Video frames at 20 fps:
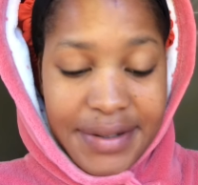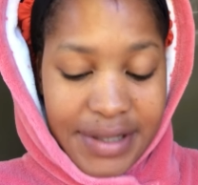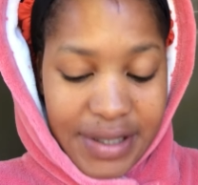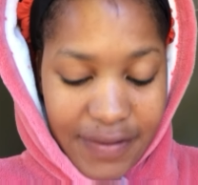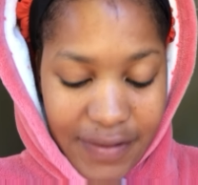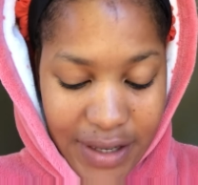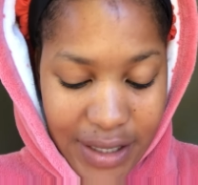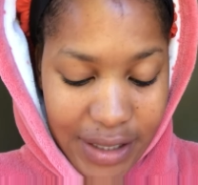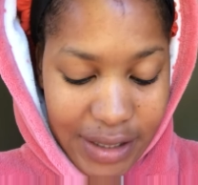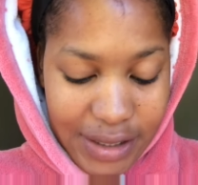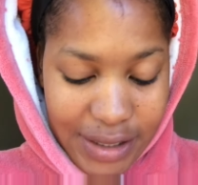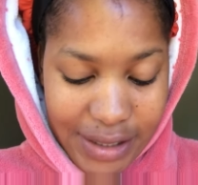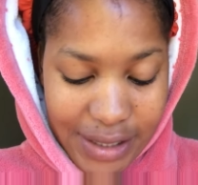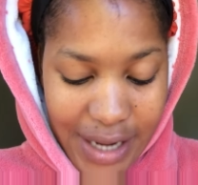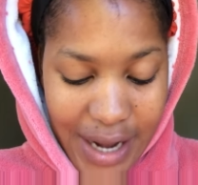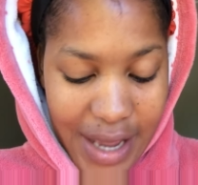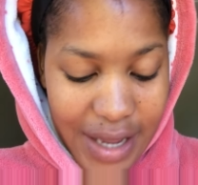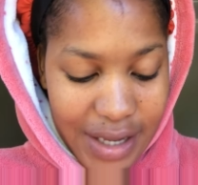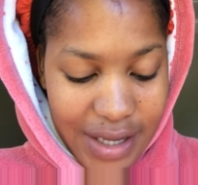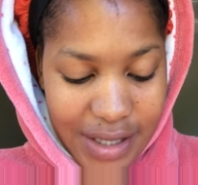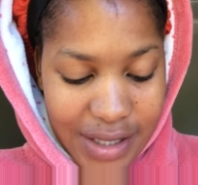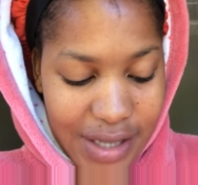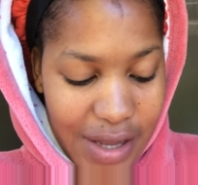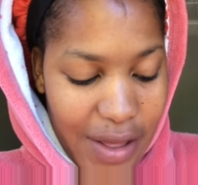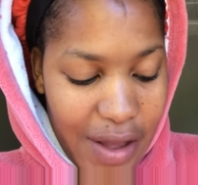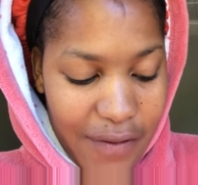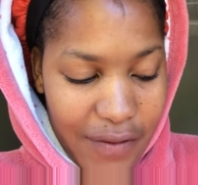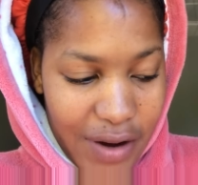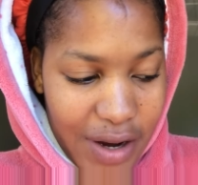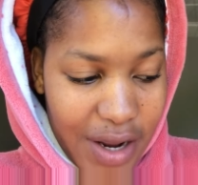severely dislike South
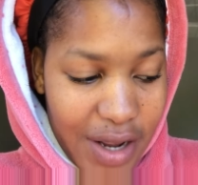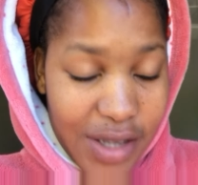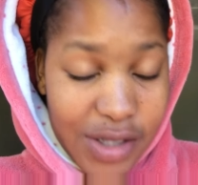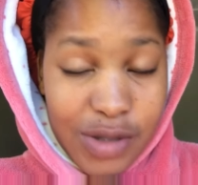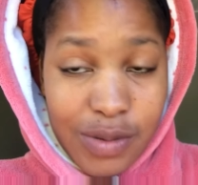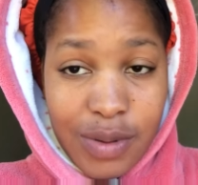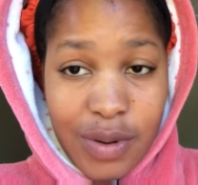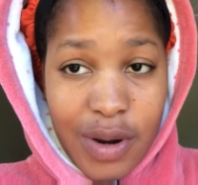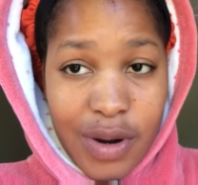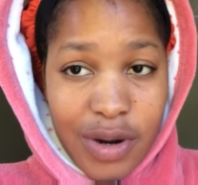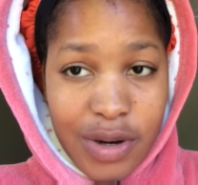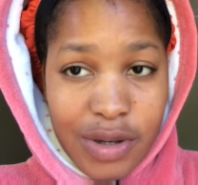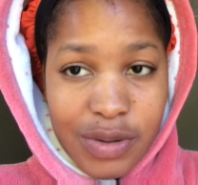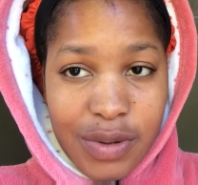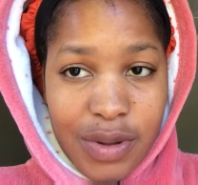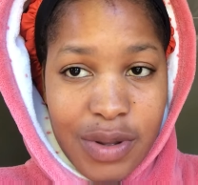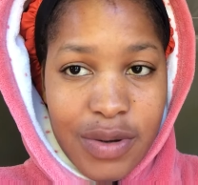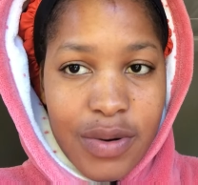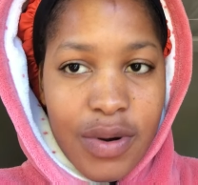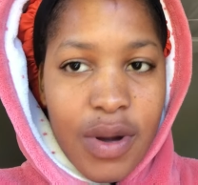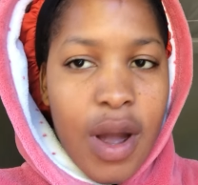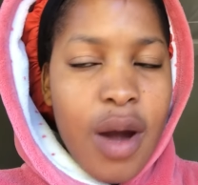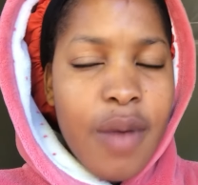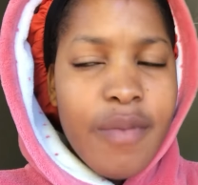Africa, to be quite honest with you.